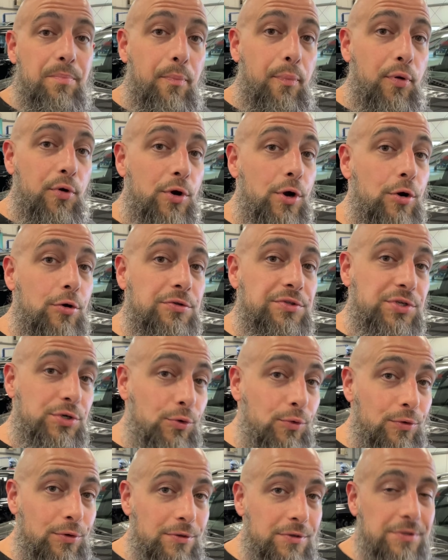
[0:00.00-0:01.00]
pro
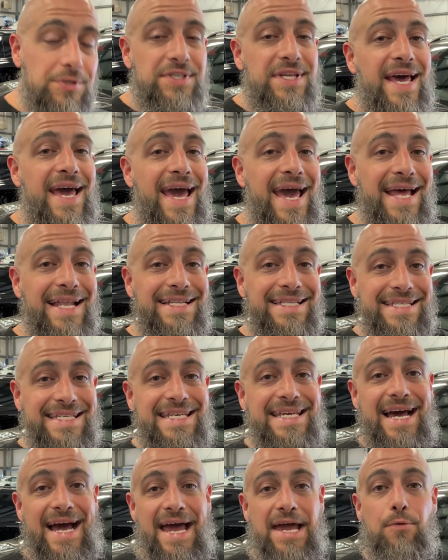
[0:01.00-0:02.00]
tools at
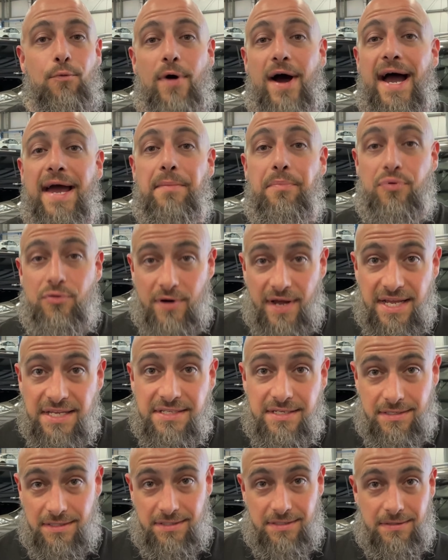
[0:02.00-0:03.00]
DIY
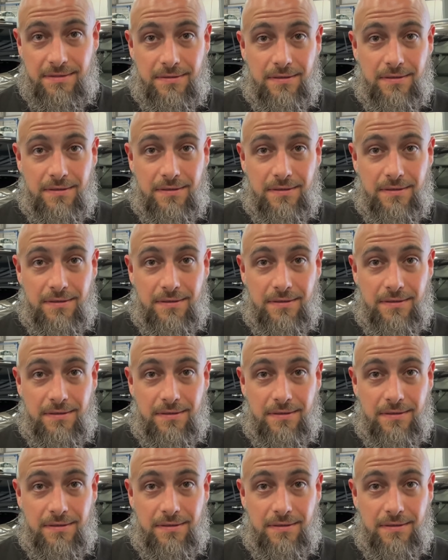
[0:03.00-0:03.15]
prices.